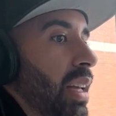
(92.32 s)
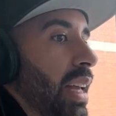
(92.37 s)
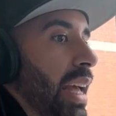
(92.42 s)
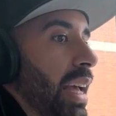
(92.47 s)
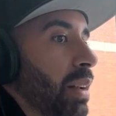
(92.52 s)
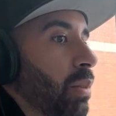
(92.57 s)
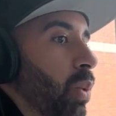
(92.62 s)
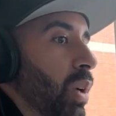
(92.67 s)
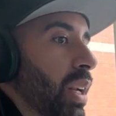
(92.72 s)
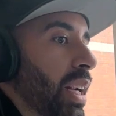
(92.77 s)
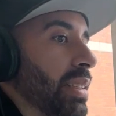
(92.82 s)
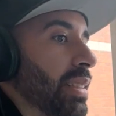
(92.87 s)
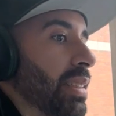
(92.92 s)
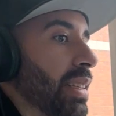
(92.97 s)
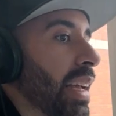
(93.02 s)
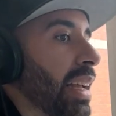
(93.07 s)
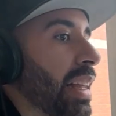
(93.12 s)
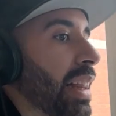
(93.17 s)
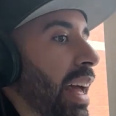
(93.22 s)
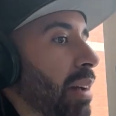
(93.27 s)
And when I
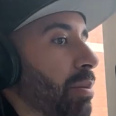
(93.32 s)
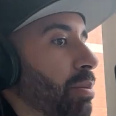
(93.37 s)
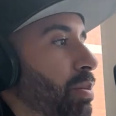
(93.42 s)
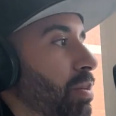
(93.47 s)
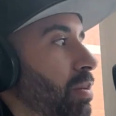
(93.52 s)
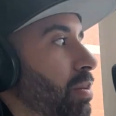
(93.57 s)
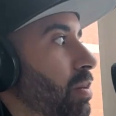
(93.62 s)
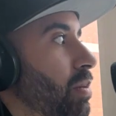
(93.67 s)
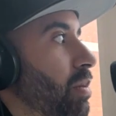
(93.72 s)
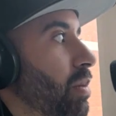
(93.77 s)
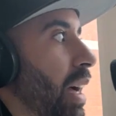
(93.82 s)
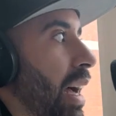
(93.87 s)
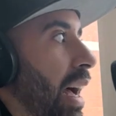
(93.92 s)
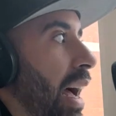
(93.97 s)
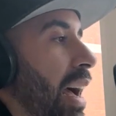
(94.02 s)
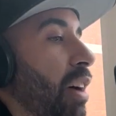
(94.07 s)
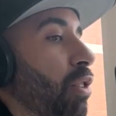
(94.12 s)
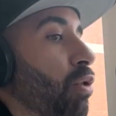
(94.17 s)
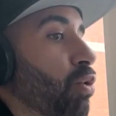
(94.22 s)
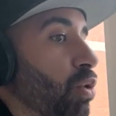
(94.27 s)
say that,
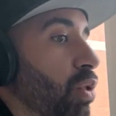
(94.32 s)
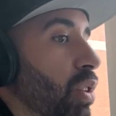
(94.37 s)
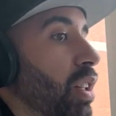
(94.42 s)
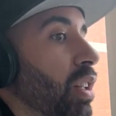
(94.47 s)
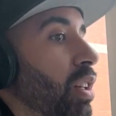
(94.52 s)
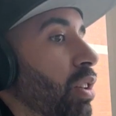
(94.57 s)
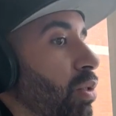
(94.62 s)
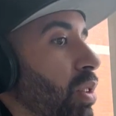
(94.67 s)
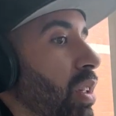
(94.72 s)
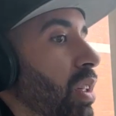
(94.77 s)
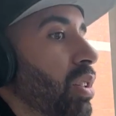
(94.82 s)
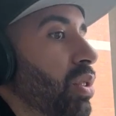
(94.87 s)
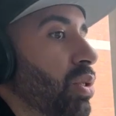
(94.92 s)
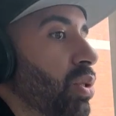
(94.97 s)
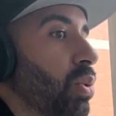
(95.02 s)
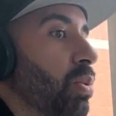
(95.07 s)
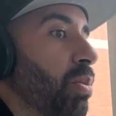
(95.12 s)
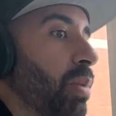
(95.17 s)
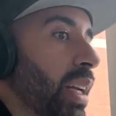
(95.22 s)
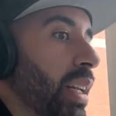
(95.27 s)
I really, really
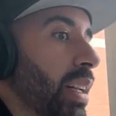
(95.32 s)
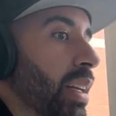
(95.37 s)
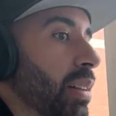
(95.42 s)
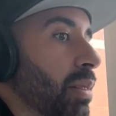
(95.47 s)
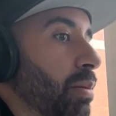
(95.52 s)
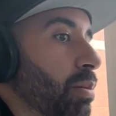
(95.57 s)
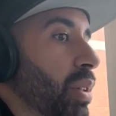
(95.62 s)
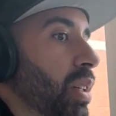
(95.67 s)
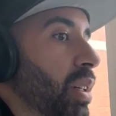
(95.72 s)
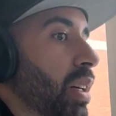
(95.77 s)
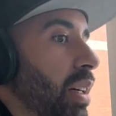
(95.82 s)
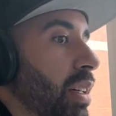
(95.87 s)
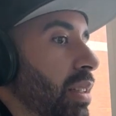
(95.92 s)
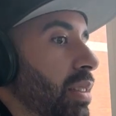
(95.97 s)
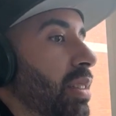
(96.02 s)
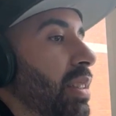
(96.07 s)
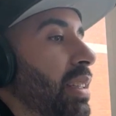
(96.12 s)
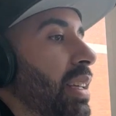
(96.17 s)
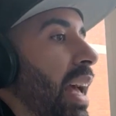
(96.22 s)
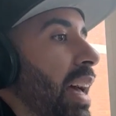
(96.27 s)
do mean it.
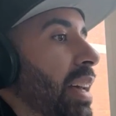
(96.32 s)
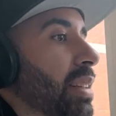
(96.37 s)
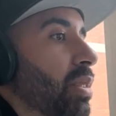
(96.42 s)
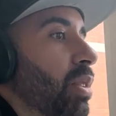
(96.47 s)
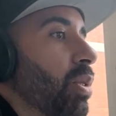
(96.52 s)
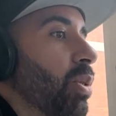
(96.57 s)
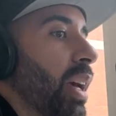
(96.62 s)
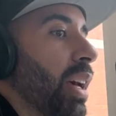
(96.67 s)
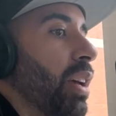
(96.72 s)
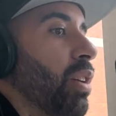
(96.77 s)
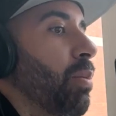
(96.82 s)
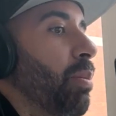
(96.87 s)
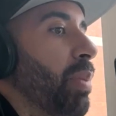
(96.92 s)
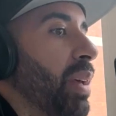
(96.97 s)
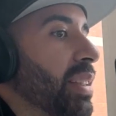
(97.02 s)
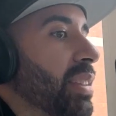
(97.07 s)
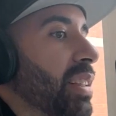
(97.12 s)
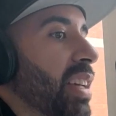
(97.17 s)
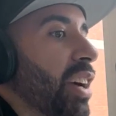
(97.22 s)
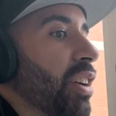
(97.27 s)
Because yes, okay, you
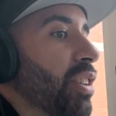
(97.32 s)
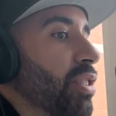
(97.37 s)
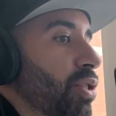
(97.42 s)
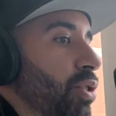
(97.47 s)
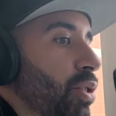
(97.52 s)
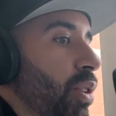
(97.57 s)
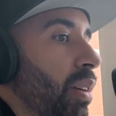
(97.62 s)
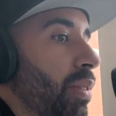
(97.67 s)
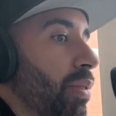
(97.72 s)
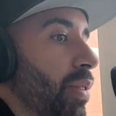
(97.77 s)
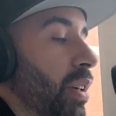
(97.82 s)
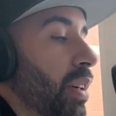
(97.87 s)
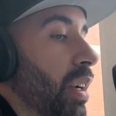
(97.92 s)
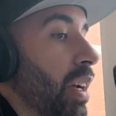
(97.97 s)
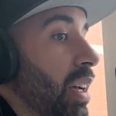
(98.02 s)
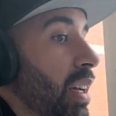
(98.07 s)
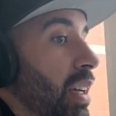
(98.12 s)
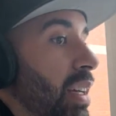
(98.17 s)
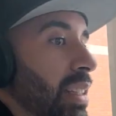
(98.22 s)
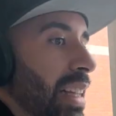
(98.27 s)
beat Terrence Crawford.
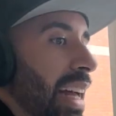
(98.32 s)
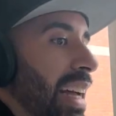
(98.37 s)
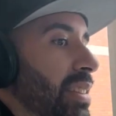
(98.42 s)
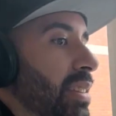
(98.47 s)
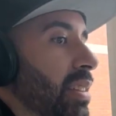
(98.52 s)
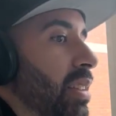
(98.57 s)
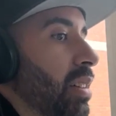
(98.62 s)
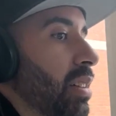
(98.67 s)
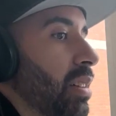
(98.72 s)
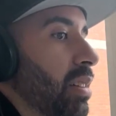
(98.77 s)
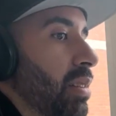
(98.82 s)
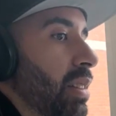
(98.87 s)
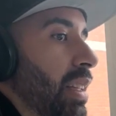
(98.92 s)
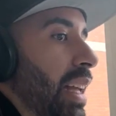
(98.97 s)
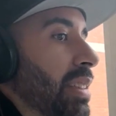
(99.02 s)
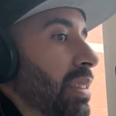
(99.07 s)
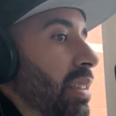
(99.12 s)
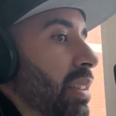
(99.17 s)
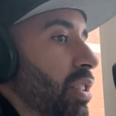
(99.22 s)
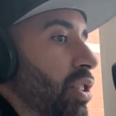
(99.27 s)
That's
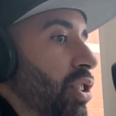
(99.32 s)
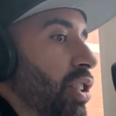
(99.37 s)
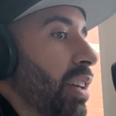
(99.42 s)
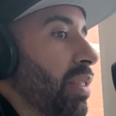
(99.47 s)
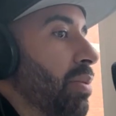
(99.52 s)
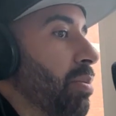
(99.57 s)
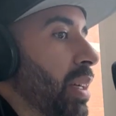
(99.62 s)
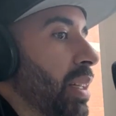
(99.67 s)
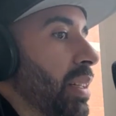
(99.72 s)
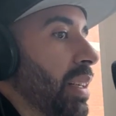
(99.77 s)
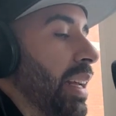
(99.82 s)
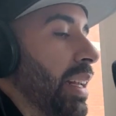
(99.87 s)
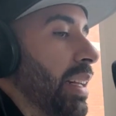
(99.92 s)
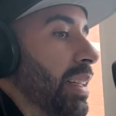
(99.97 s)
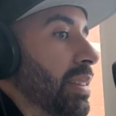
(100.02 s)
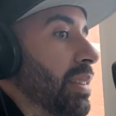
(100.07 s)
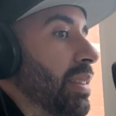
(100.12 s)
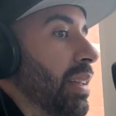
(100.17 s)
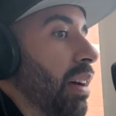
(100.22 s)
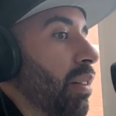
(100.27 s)
an achievement in
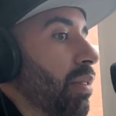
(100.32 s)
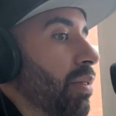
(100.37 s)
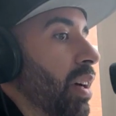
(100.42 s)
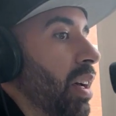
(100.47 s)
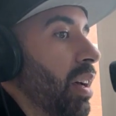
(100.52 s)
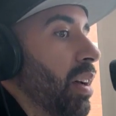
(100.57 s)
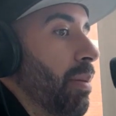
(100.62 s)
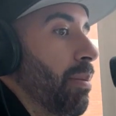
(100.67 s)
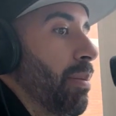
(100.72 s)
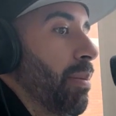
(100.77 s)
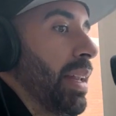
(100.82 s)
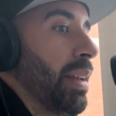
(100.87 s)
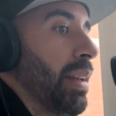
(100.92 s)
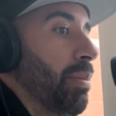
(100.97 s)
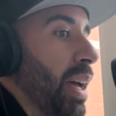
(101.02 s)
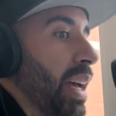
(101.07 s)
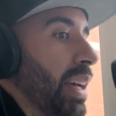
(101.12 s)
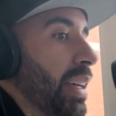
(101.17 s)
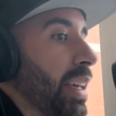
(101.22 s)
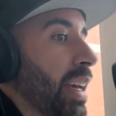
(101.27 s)
itself. Manny
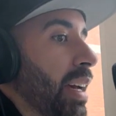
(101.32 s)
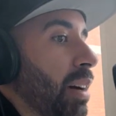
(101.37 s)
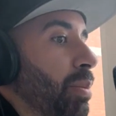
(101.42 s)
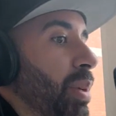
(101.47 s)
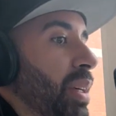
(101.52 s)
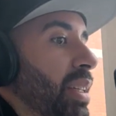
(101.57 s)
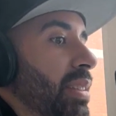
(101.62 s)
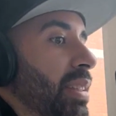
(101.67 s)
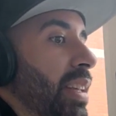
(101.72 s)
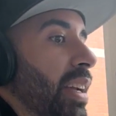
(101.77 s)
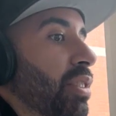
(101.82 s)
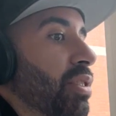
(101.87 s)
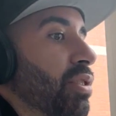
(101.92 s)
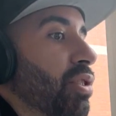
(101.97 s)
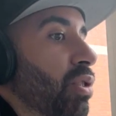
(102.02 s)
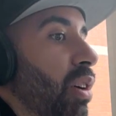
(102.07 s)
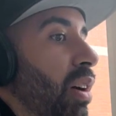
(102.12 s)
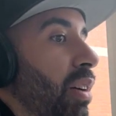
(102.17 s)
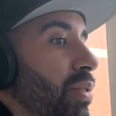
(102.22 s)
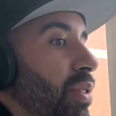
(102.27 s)
Pacquiao beats Terrence
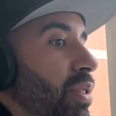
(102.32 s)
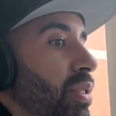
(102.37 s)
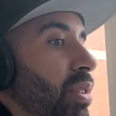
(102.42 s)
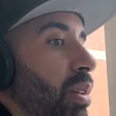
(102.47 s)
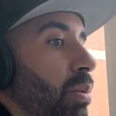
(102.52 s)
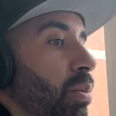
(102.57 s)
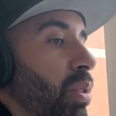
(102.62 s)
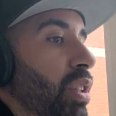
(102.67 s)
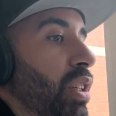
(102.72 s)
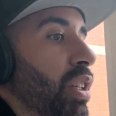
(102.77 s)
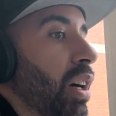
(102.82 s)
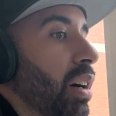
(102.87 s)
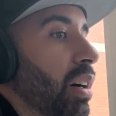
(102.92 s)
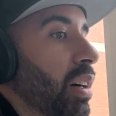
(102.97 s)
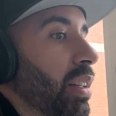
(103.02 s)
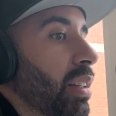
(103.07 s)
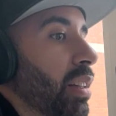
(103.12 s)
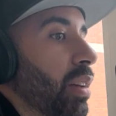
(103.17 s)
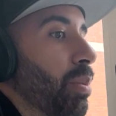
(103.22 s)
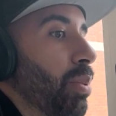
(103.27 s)
Crawford, someone
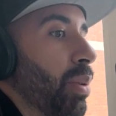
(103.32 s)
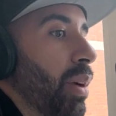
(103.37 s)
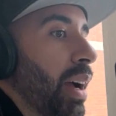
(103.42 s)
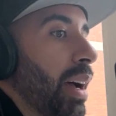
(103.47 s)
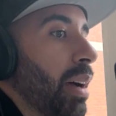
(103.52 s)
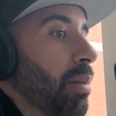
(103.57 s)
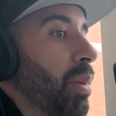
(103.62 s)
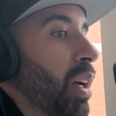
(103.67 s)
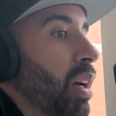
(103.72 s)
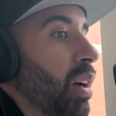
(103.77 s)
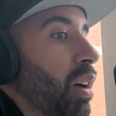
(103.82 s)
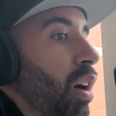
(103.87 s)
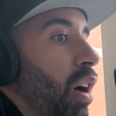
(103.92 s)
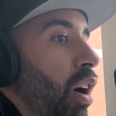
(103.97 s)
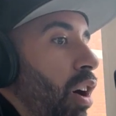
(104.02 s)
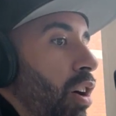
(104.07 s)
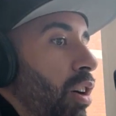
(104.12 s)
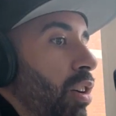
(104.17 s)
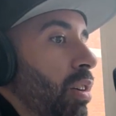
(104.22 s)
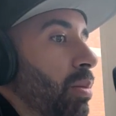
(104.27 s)
young in their prime,
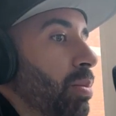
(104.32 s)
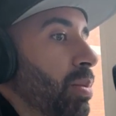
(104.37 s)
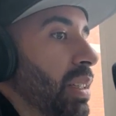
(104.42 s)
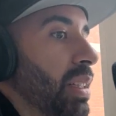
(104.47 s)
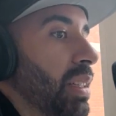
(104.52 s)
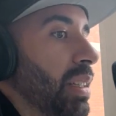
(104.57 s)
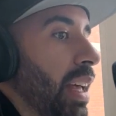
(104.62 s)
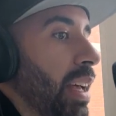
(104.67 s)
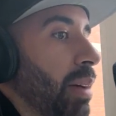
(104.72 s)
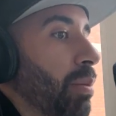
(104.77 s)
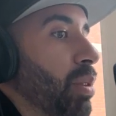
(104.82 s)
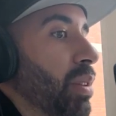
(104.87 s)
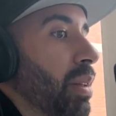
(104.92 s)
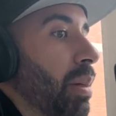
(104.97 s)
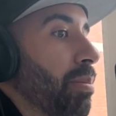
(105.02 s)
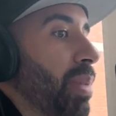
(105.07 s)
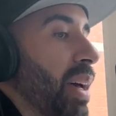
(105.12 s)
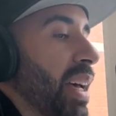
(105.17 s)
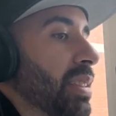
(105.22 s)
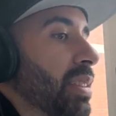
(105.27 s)
arguably labeled the
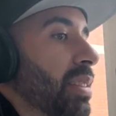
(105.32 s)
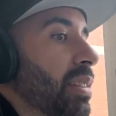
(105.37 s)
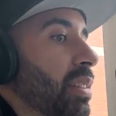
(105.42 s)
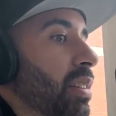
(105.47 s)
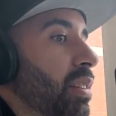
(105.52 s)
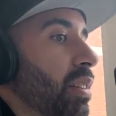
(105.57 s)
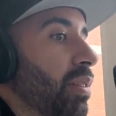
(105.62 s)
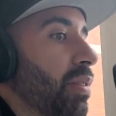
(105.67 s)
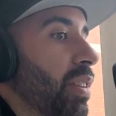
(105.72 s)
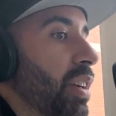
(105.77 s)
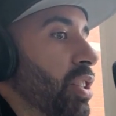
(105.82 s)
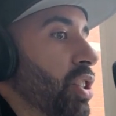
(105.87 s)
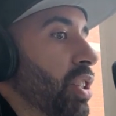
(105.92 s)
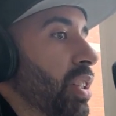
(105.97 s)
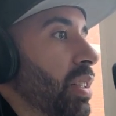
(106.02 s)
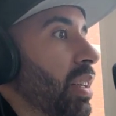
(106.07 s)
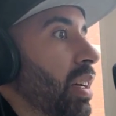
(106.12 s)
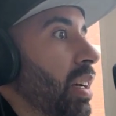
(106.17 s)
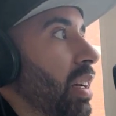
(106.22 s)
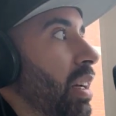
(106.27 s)
best in the
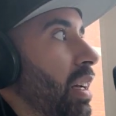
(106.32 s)
division,